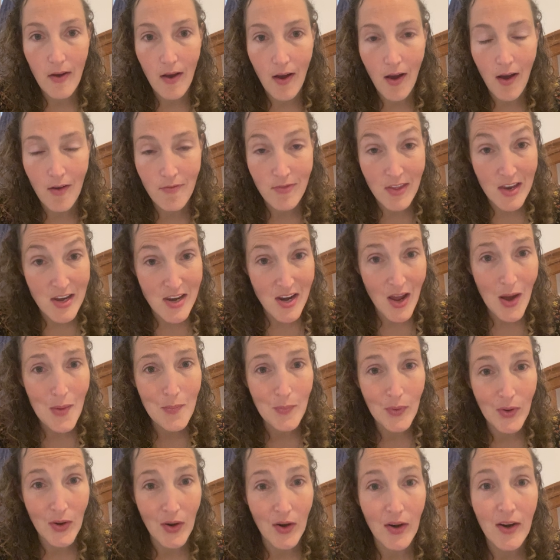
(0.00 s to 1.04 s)
of the
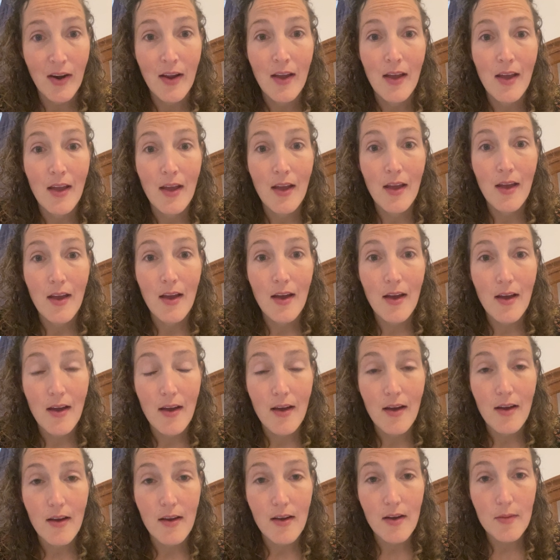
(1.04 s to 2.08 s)
number
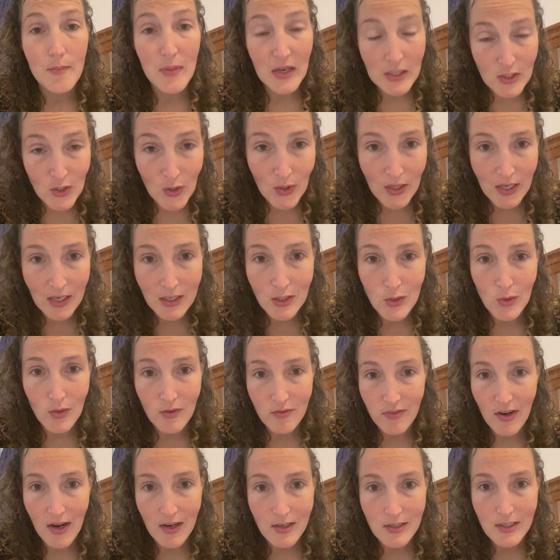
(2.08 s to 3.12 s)
by turning it into a
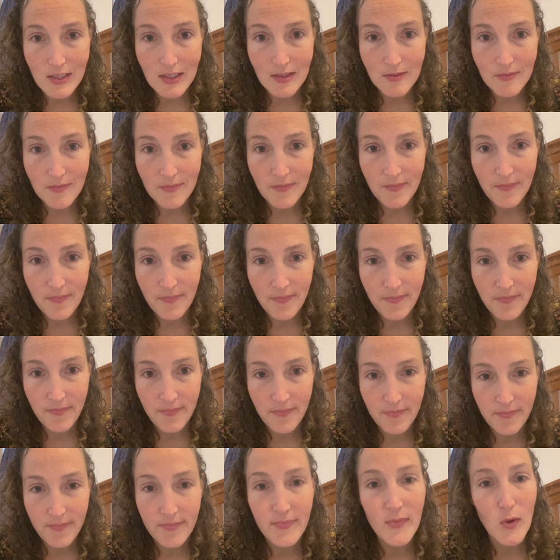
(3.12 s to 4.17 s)
fraction?
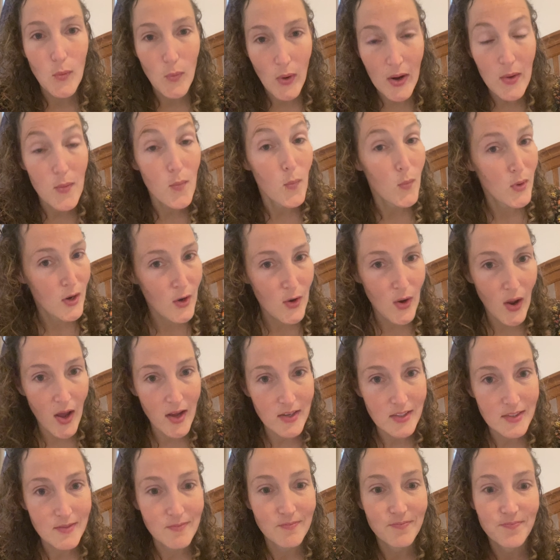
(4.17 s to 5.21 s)
Right, we are
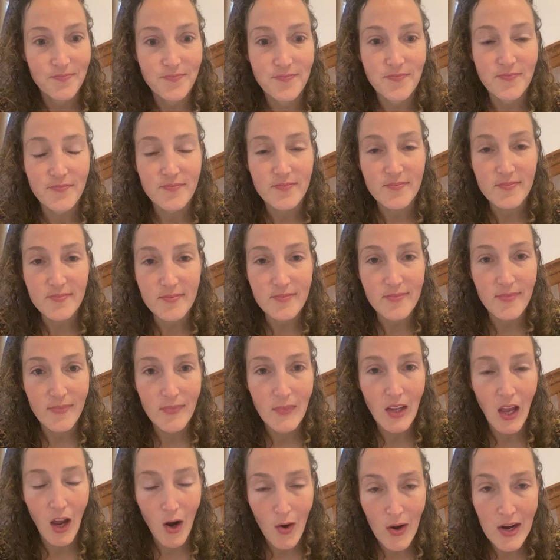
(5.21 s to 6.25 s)
not.
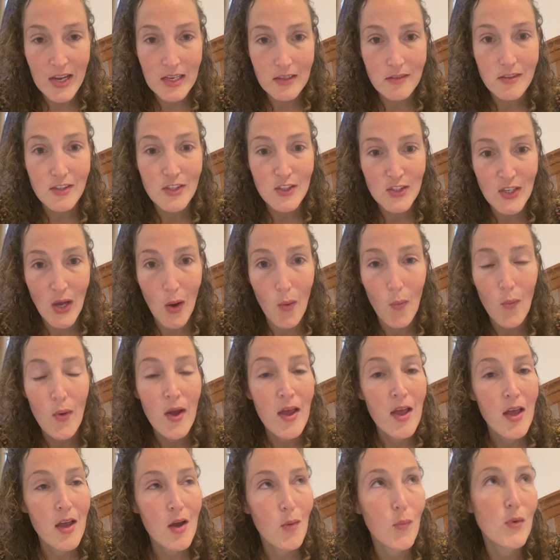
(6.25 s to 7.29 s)
All right, so
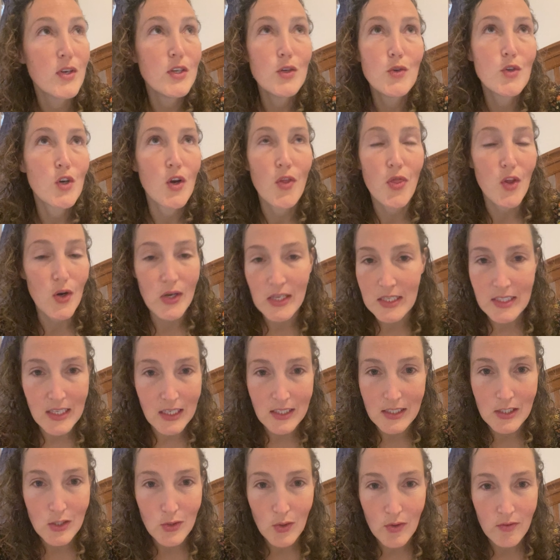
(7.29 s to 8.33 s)
would you turn
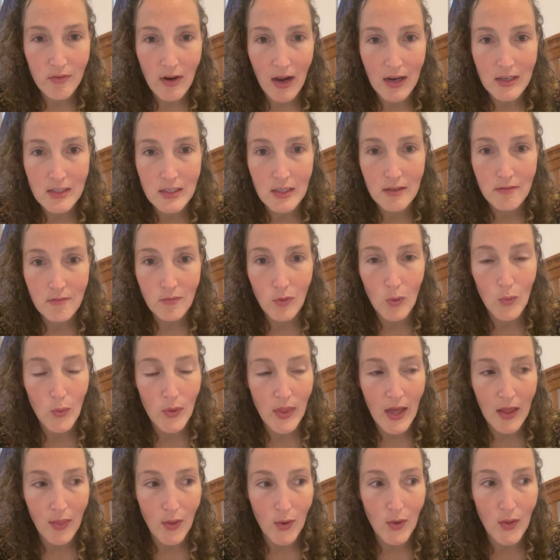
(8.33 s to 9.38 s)
36 into a fraction? What would
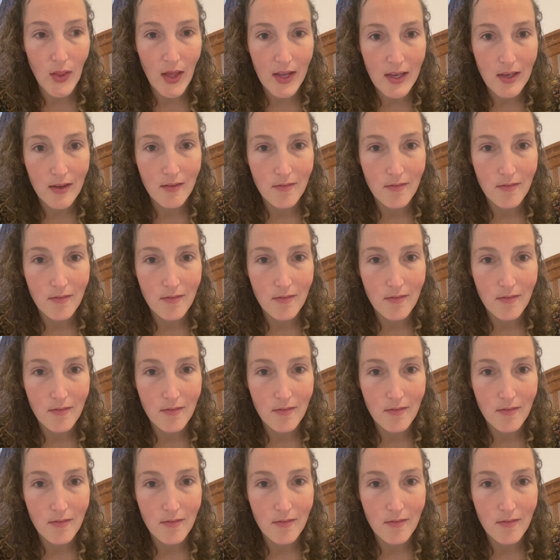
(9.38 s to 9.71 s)
that look like?